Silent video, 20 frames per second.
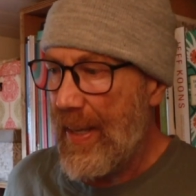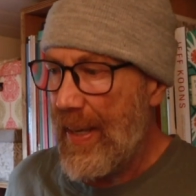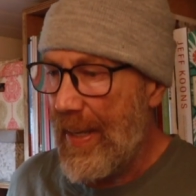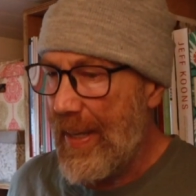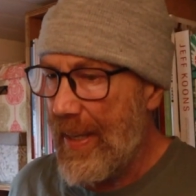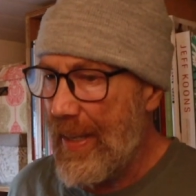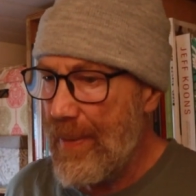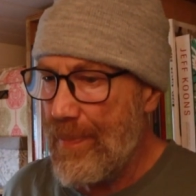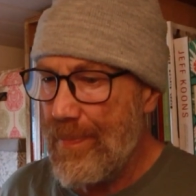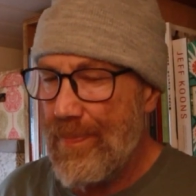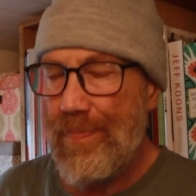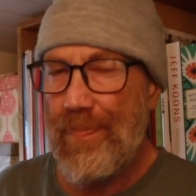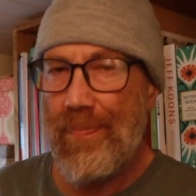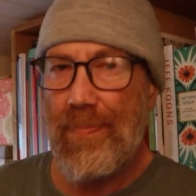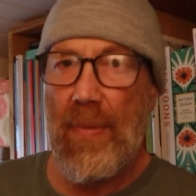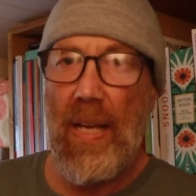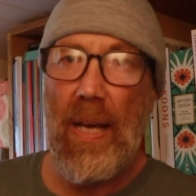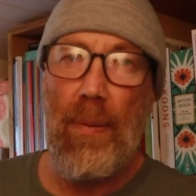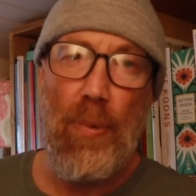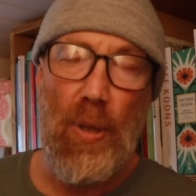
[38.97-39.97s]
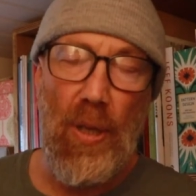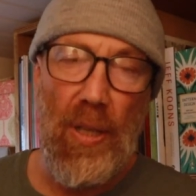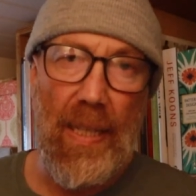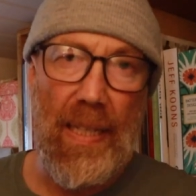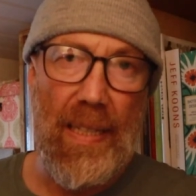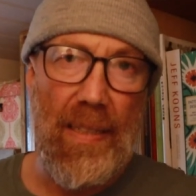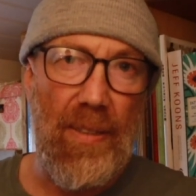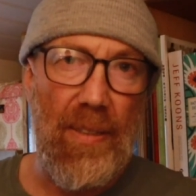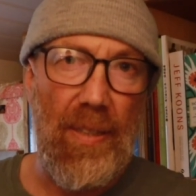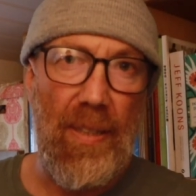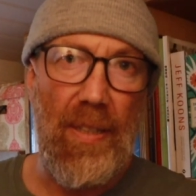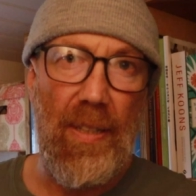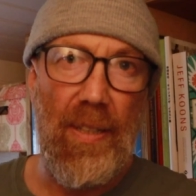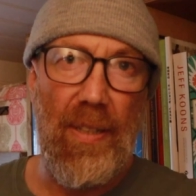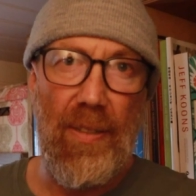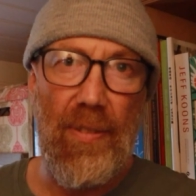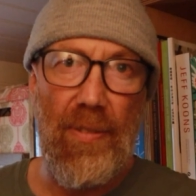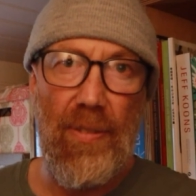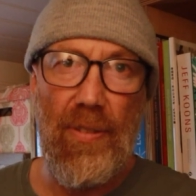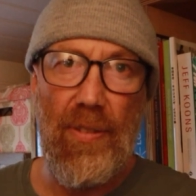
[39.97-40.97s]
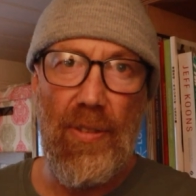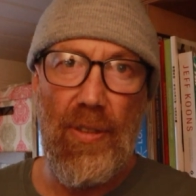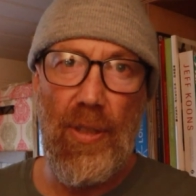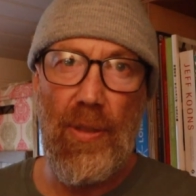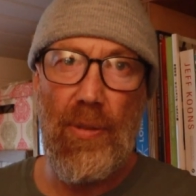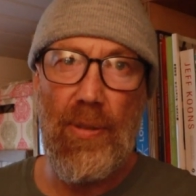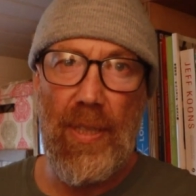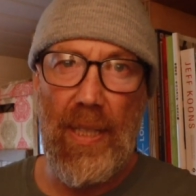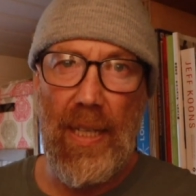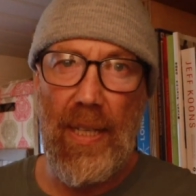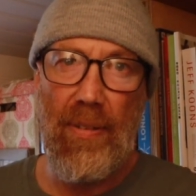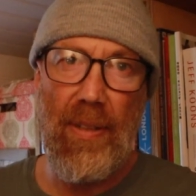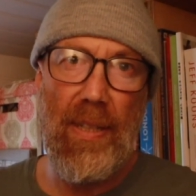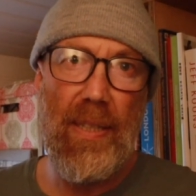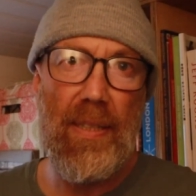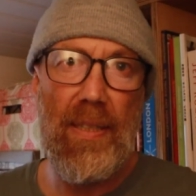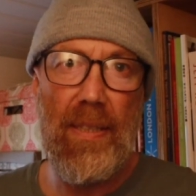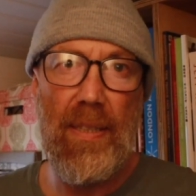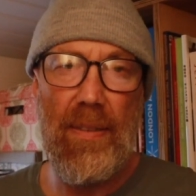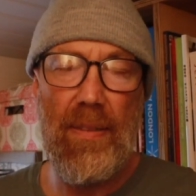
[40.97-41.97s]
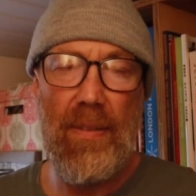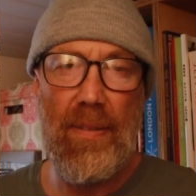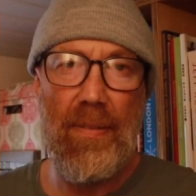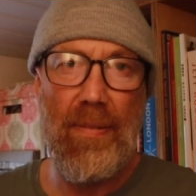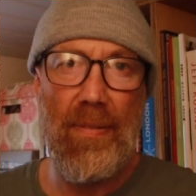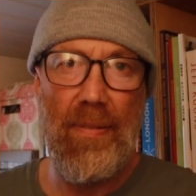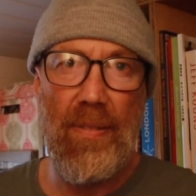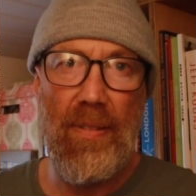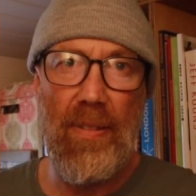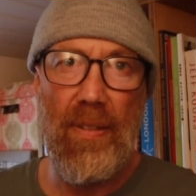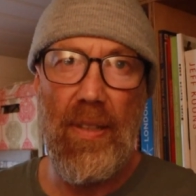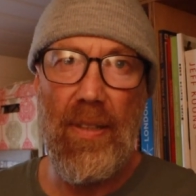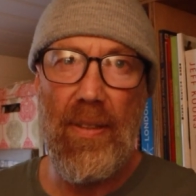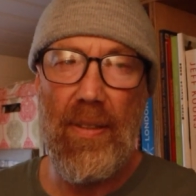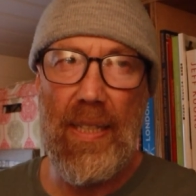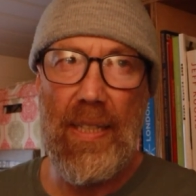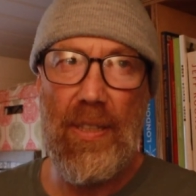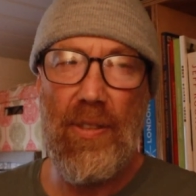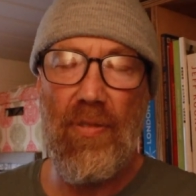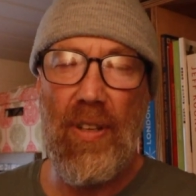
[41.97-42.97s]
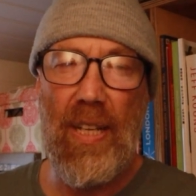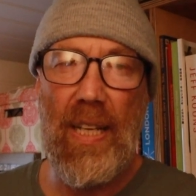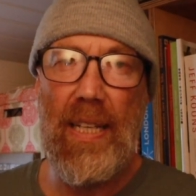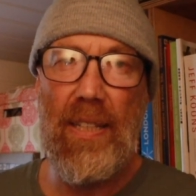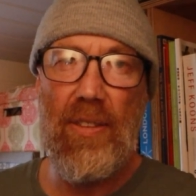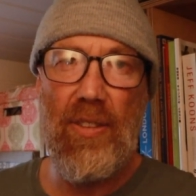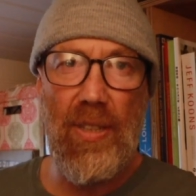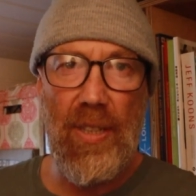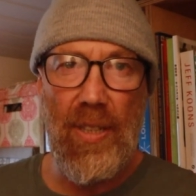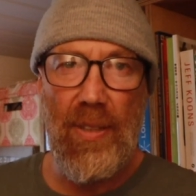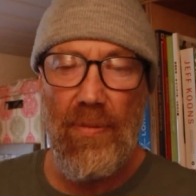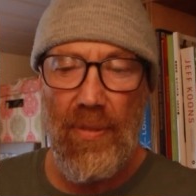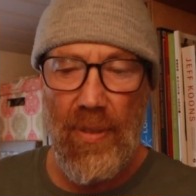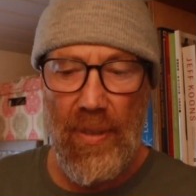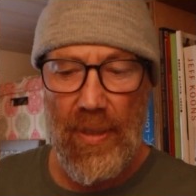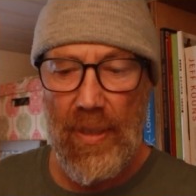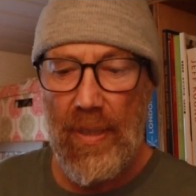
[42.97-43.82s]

I'll put a link to the two series that this relates to, in